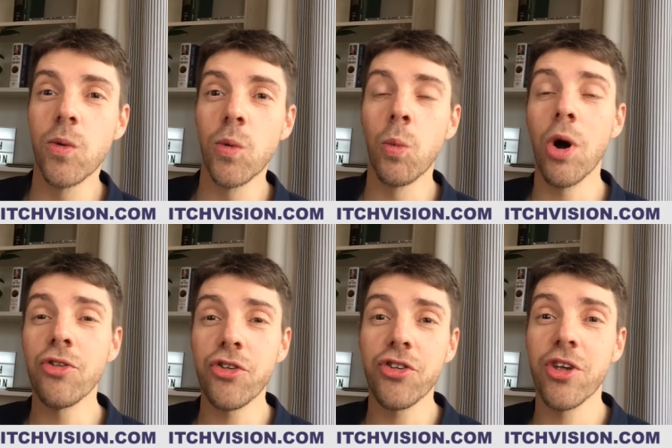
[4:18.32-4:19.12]

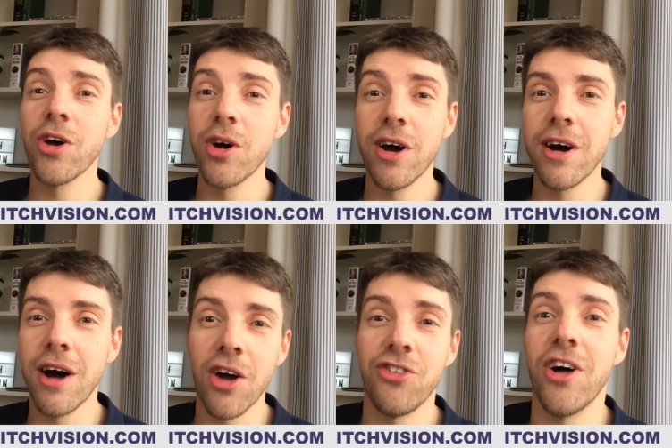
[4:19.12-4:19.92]
once
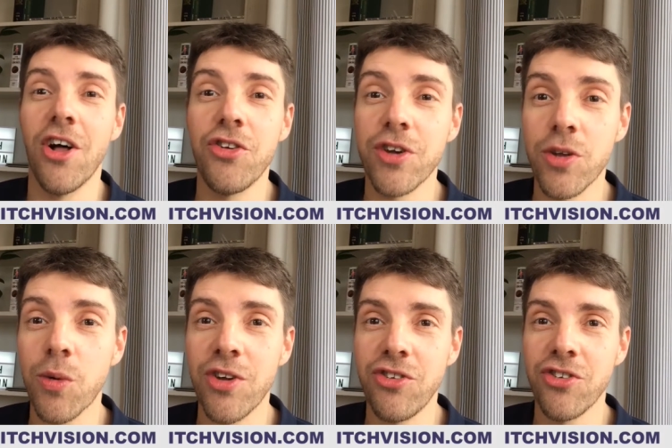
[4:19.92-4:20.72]
I start answering the
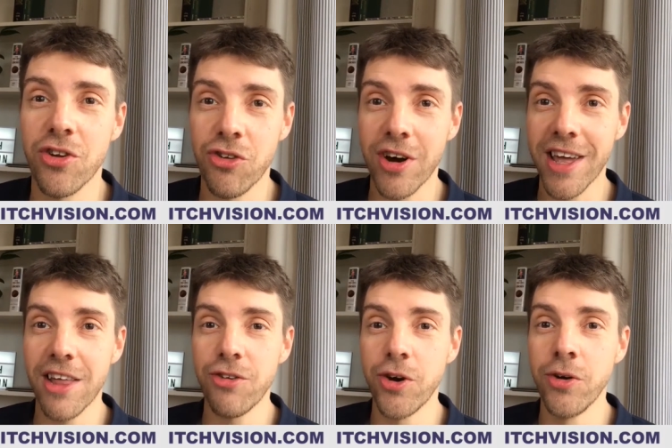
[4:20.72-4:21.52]
questions, I'll try and
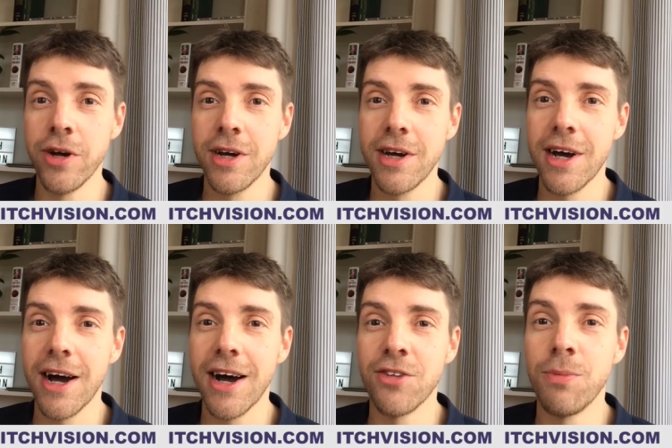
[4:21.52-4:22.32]
get through
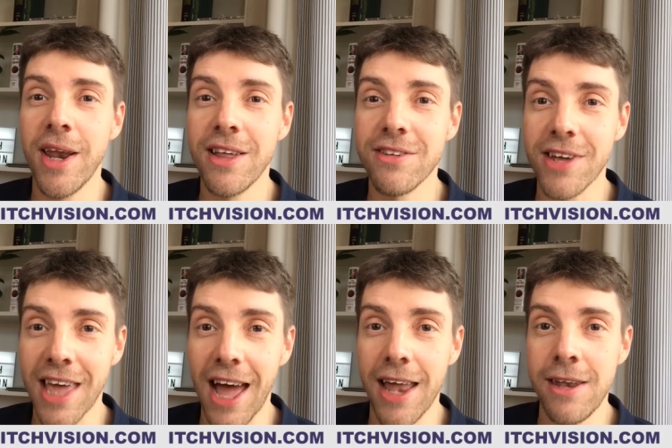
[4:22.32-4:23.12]
as many as I
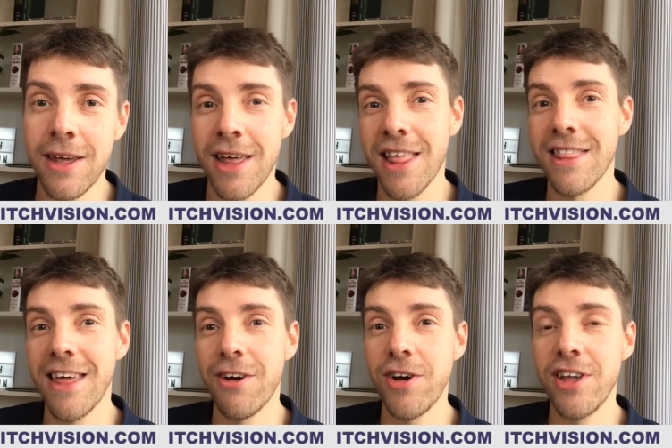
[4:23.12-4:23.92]
can.
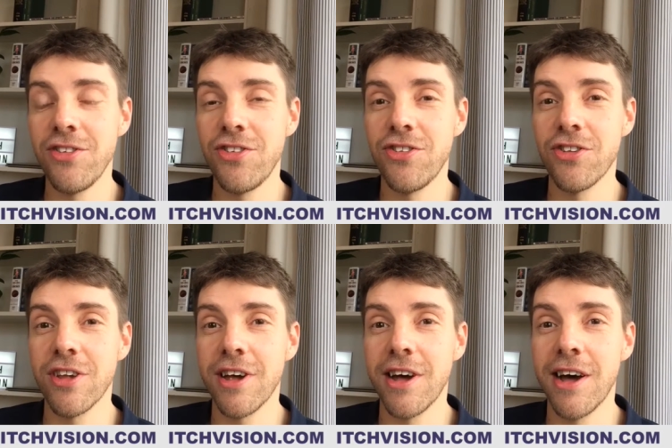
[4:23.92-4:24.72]
There is
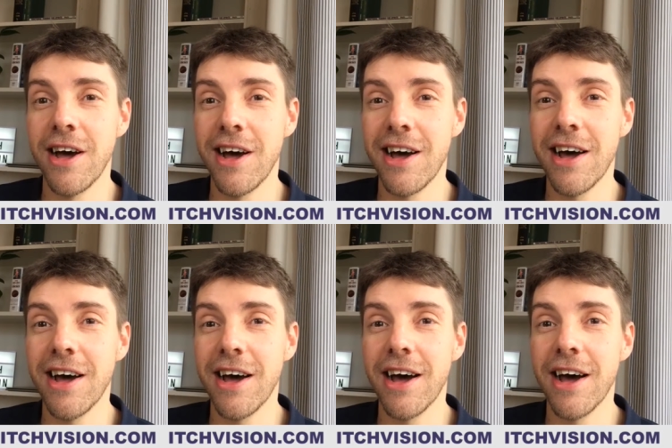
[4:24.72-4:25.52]

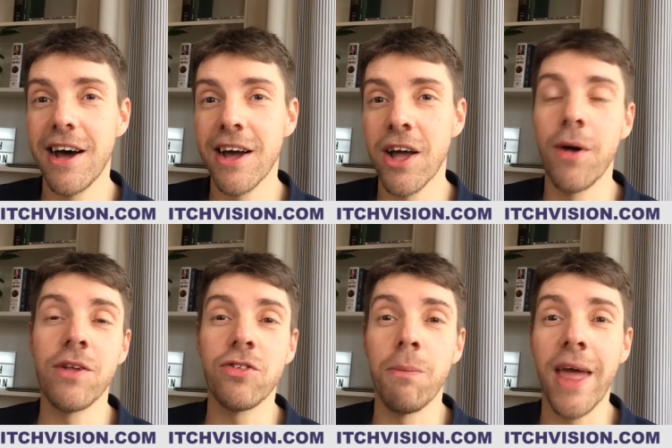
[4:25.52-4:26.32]

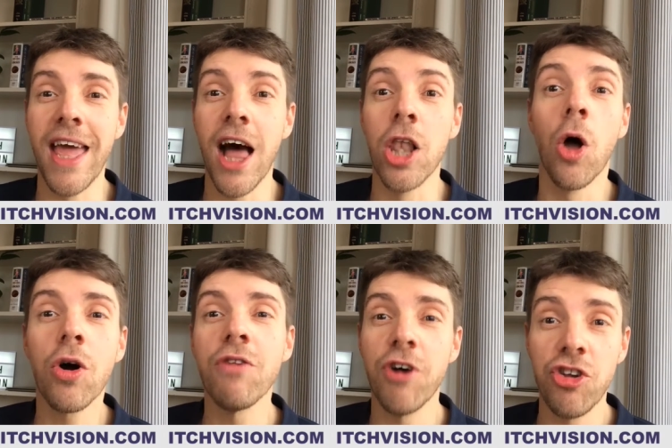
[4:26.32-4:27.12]
going to be a
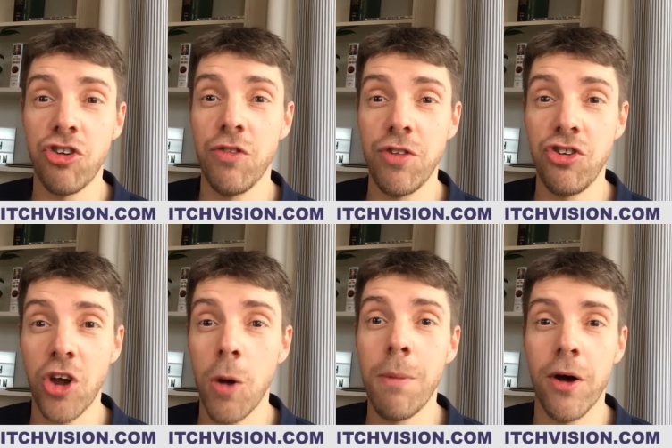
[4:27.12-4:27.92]
longer version of the
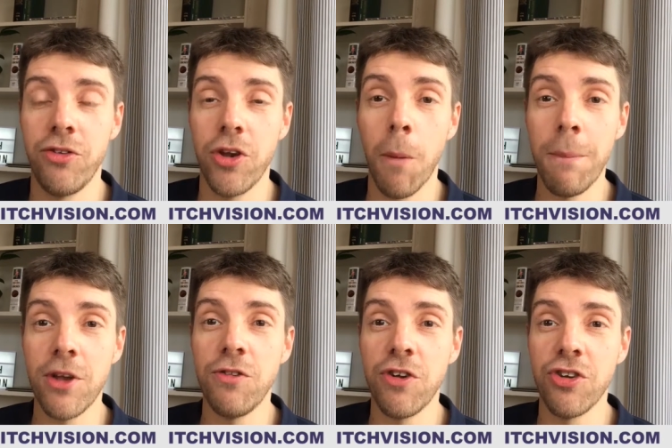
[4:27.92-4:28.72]
show posted on
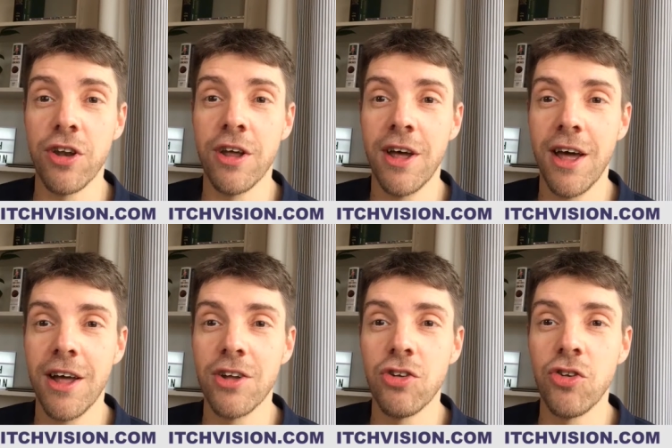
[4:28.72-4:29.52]

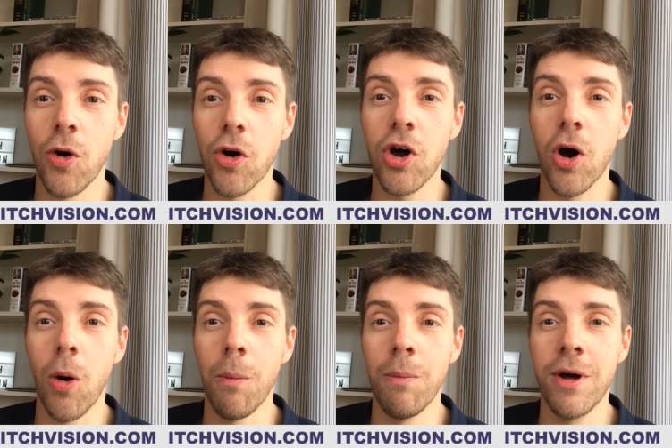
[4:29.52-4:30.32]

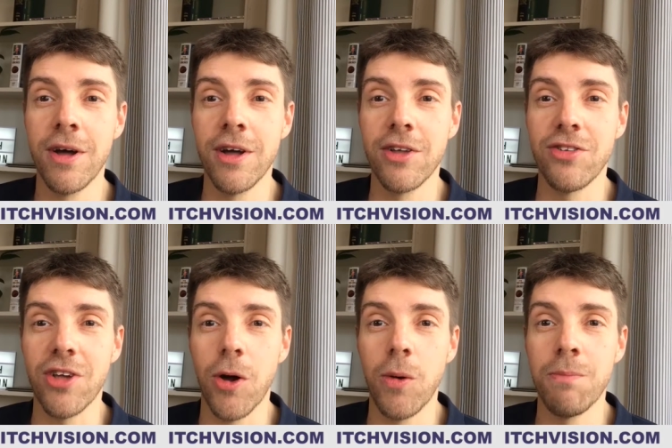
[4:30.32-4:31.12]
PitchVision.com.
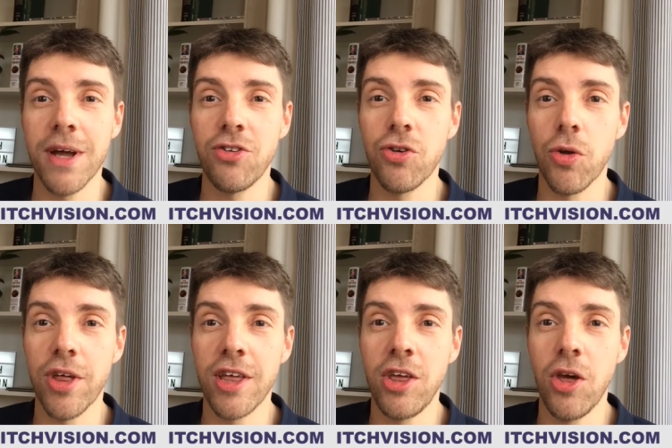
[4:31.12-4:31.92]
So make sure
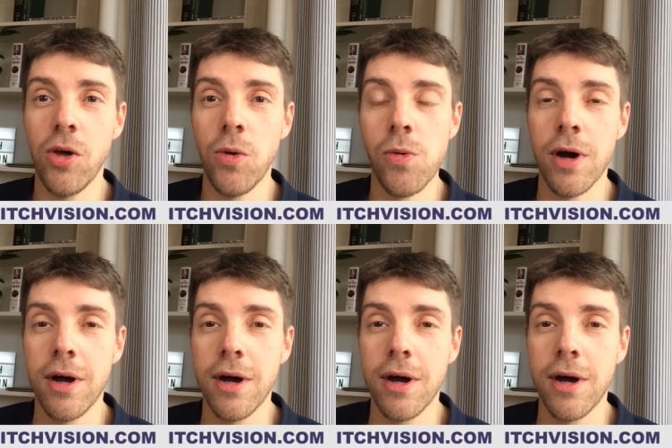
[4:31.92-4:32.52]
that you